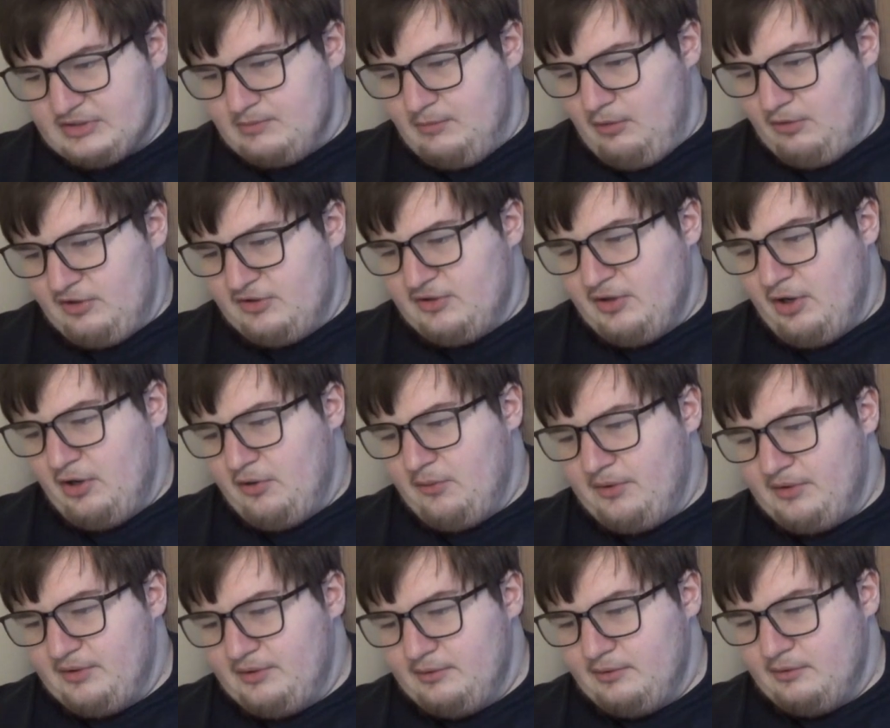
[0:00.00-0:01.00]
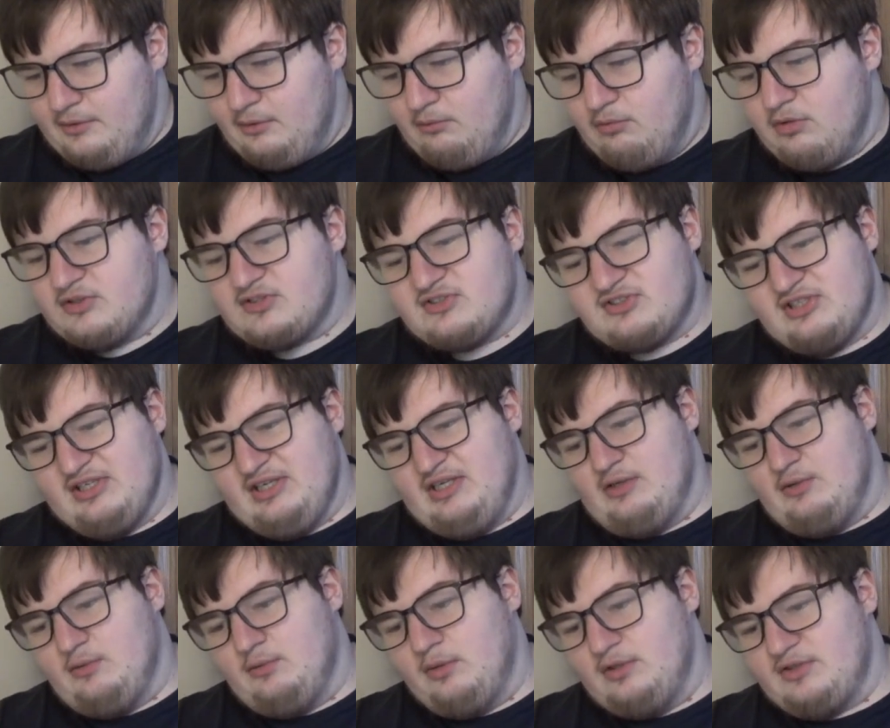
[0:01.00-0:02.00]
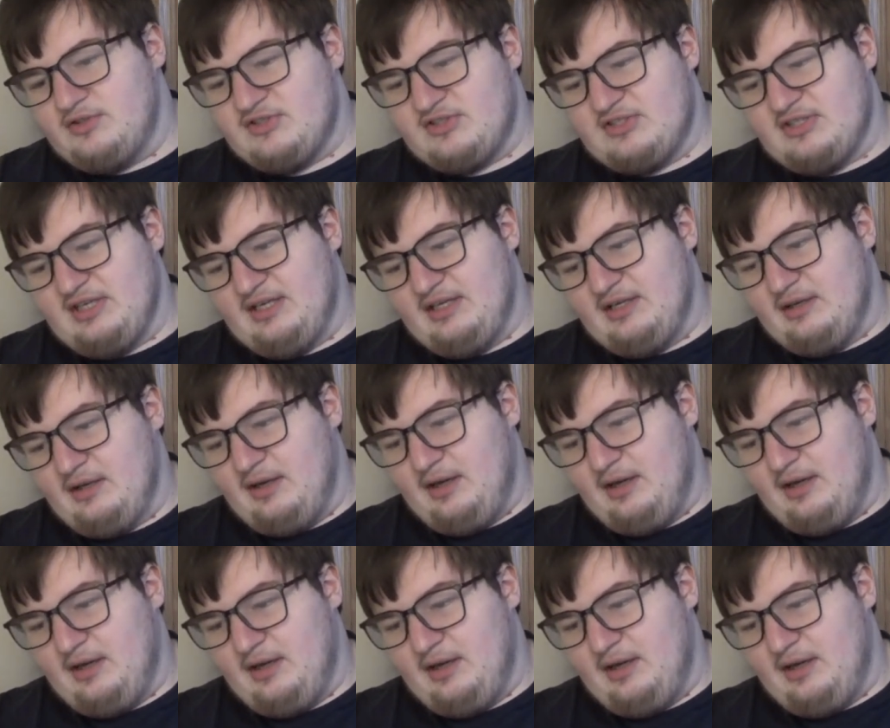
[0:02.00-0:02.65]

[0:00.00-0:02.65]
mon in Hoenn. We'll see. We'll see.